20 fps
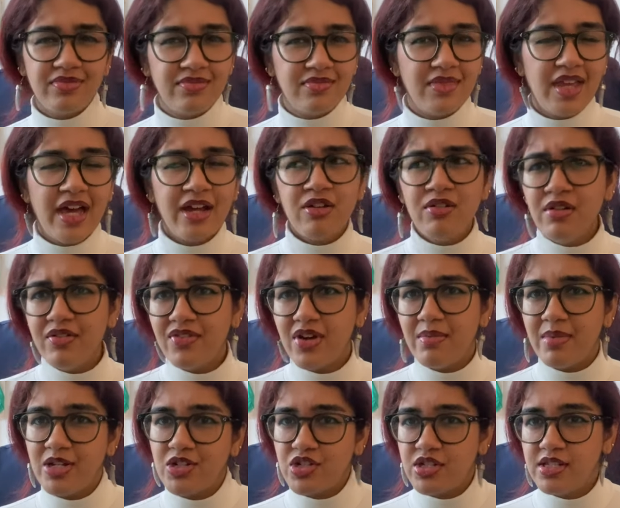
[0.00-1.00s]
I don't know if I
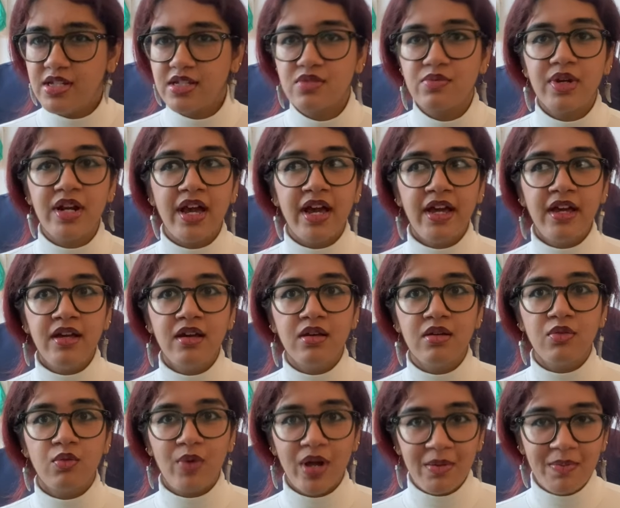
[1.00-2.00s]
mentioned this. When I
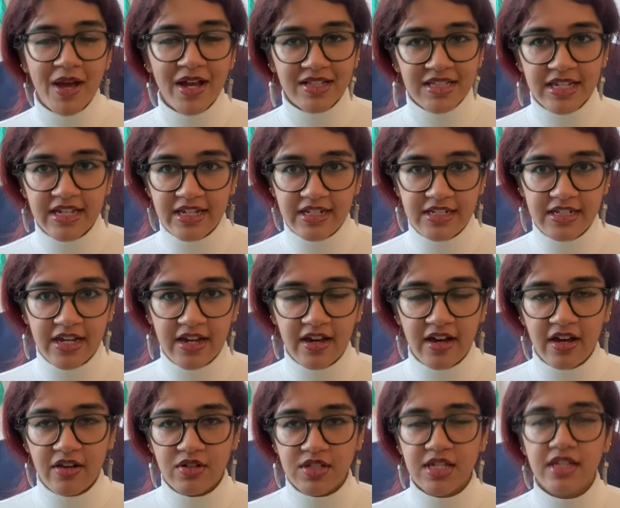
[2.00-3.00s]
went back to India,
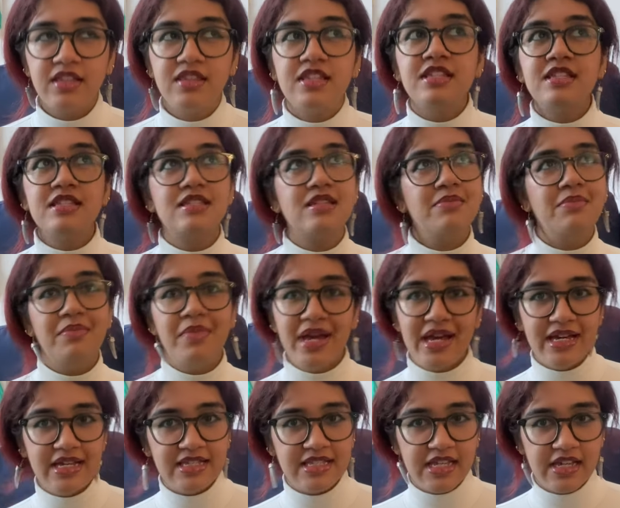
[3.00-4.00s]
I was like, this is
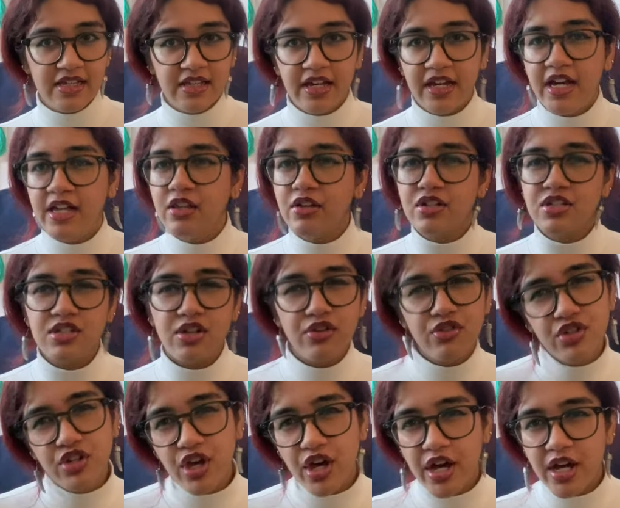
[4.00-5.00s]
amazing. Like, I look so
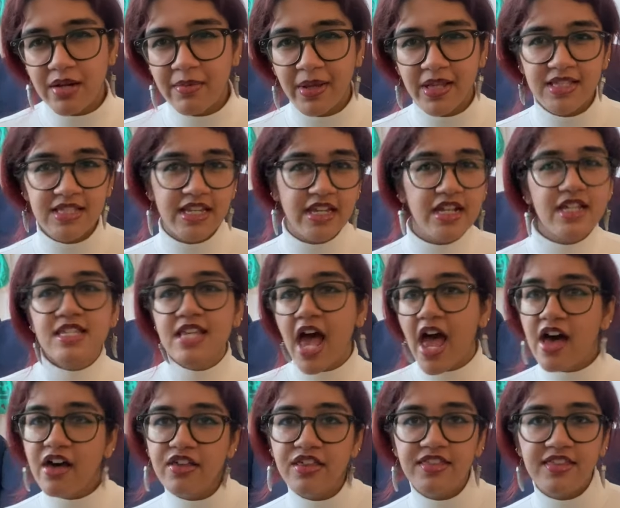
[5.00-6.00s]
good. My skin is
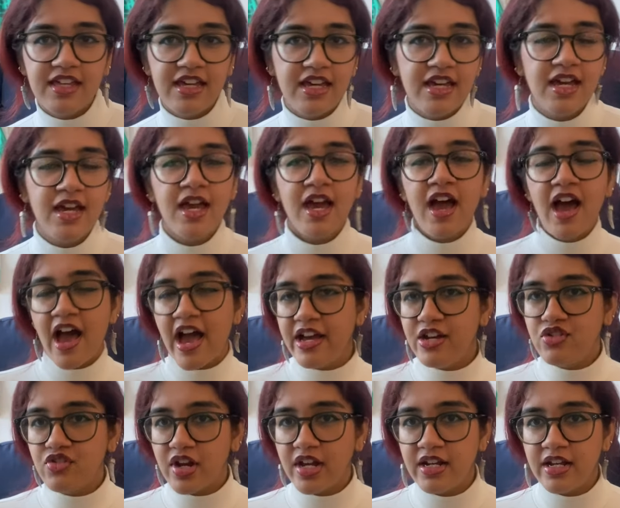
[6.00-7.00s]
healthy,
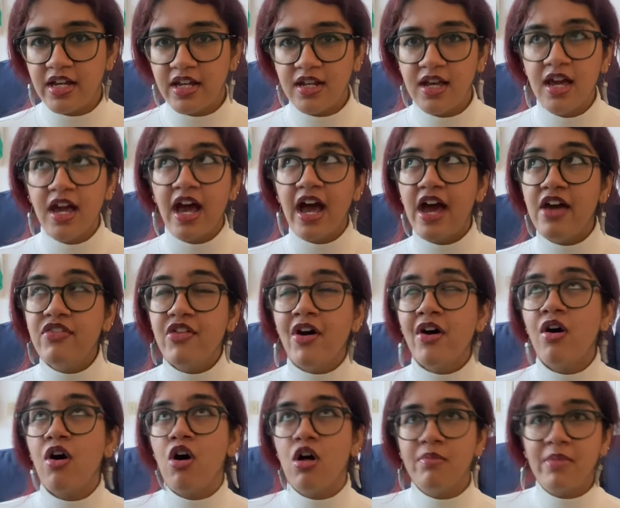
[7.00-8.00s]
hydrated. I
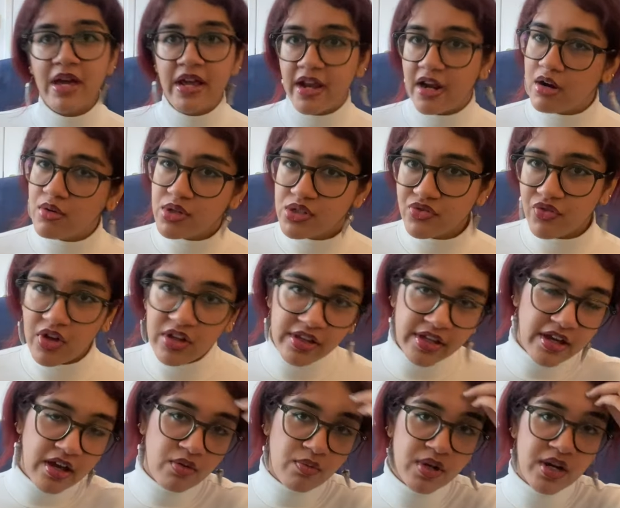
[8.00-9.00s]
thought all my hair was
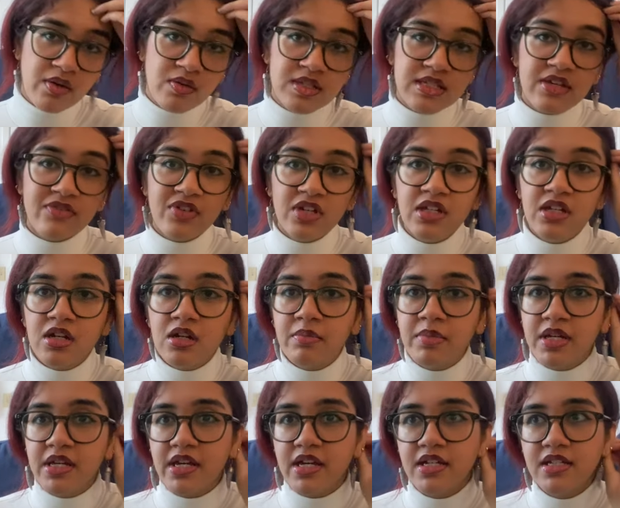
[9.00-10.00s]
falling out when I was living here,
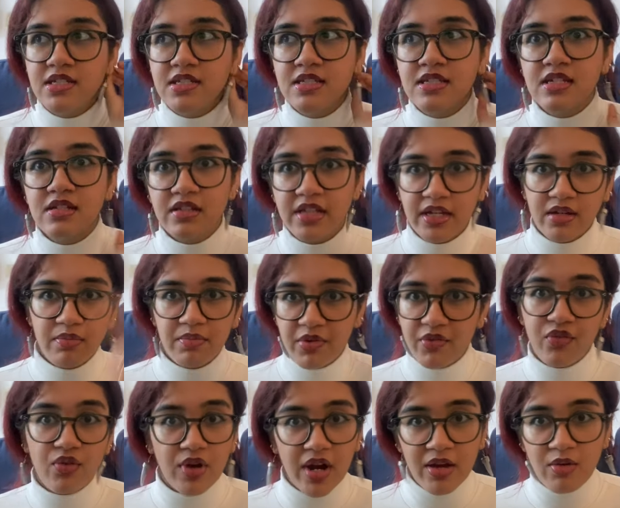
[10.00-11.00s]
because like
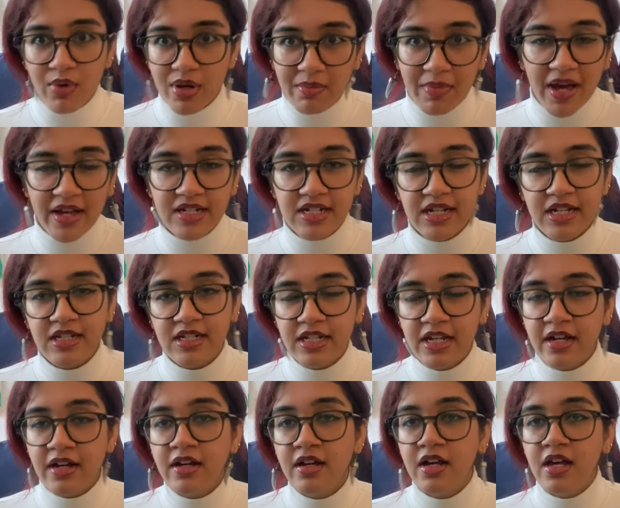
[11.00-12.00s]
before I went back to
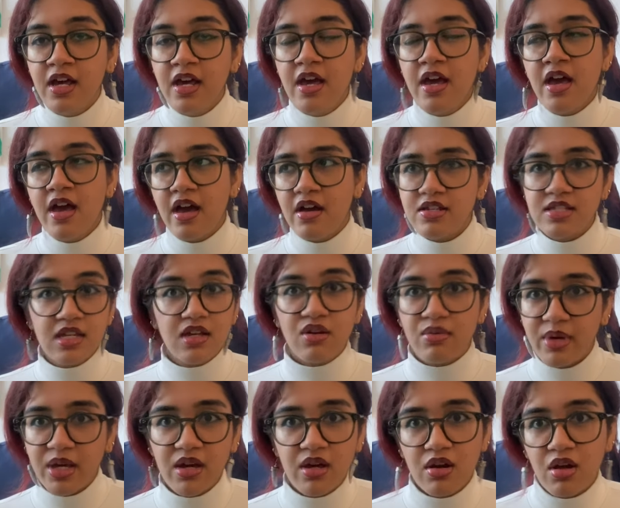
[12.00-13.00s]
India, I was like, oh
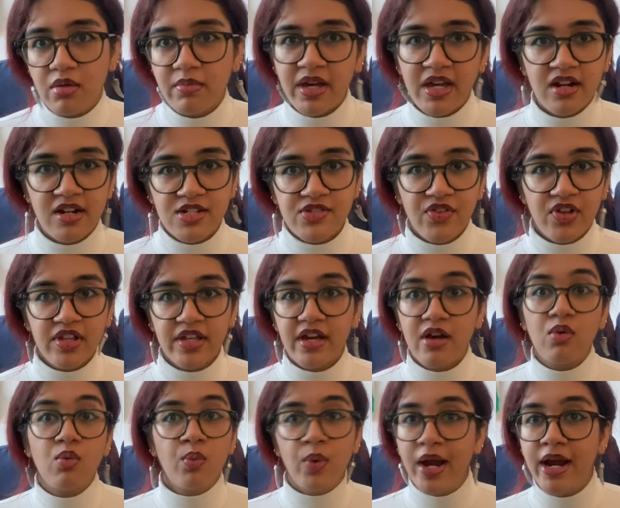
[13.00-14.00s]
my god, all my hair is falling
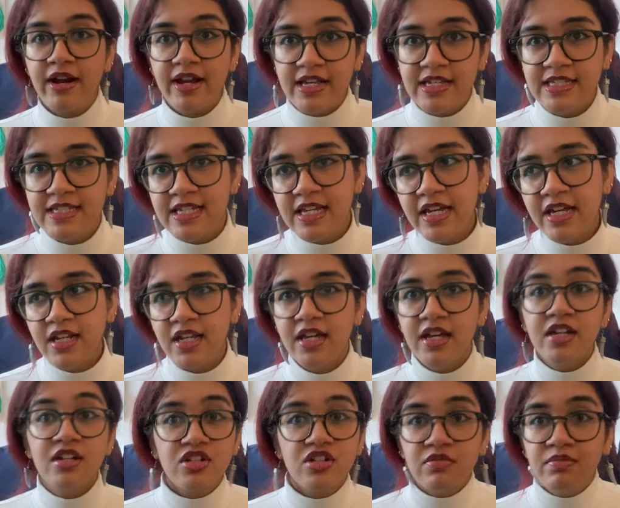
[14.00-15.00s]
out. Where is it?
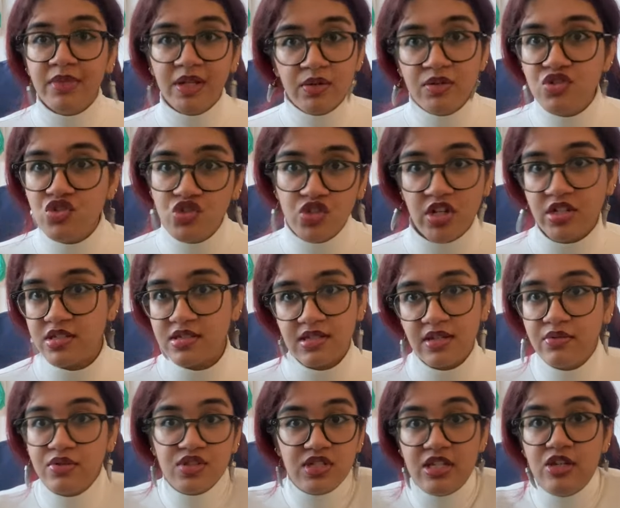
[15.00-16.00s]
It
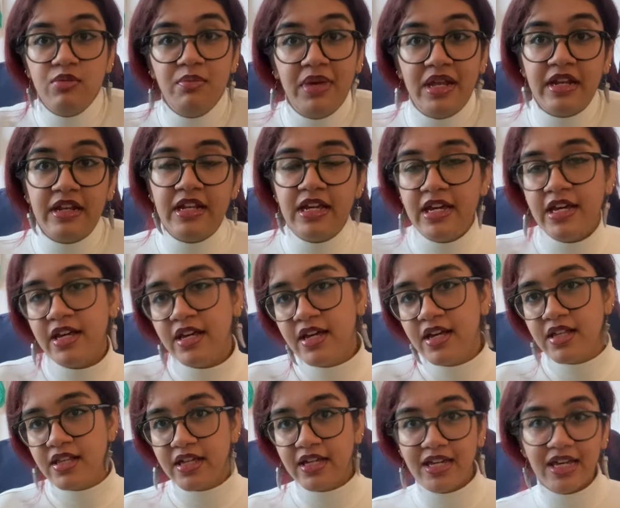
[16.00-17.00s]
was humidity.
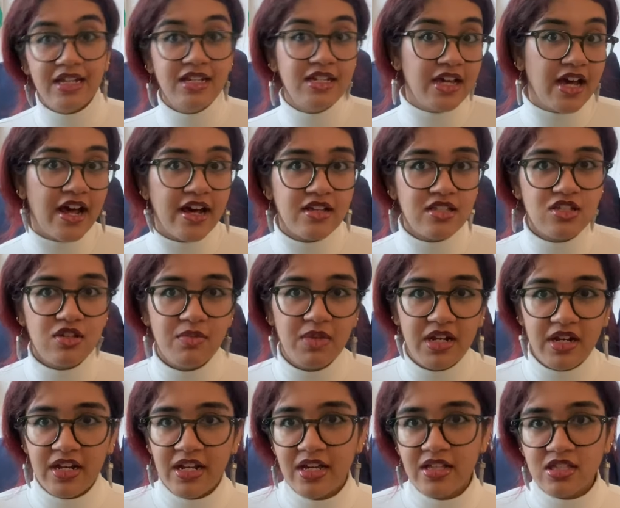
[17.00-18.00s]
Like, India has
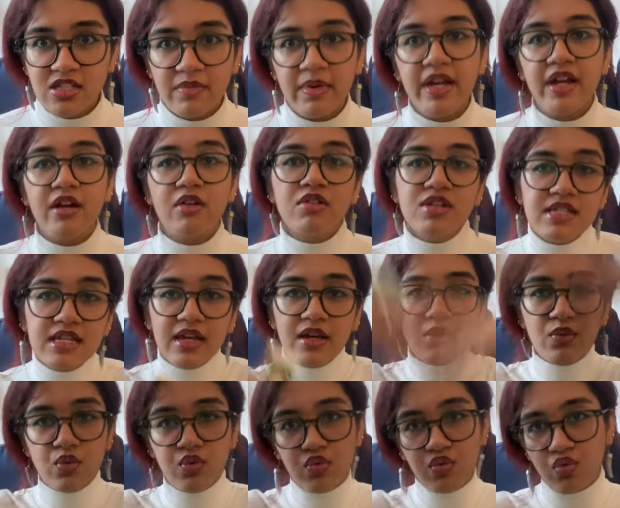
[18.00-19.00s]
humidity, and so my hair was like
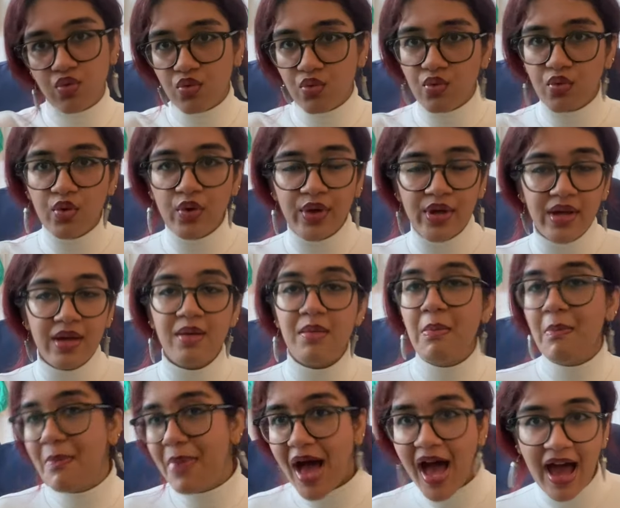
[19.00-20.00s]

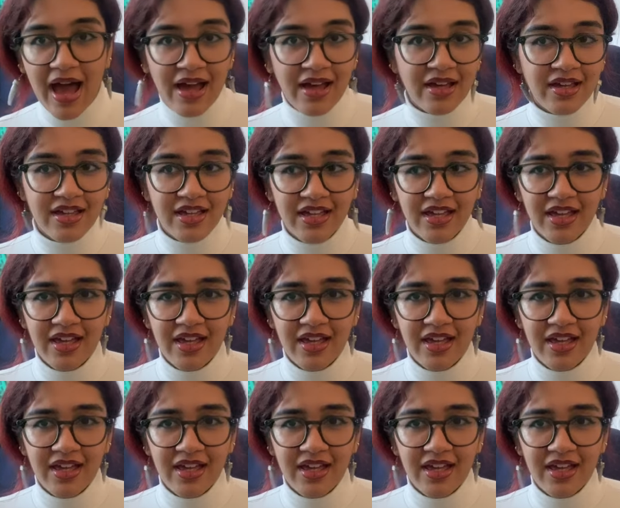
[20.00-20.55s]
back.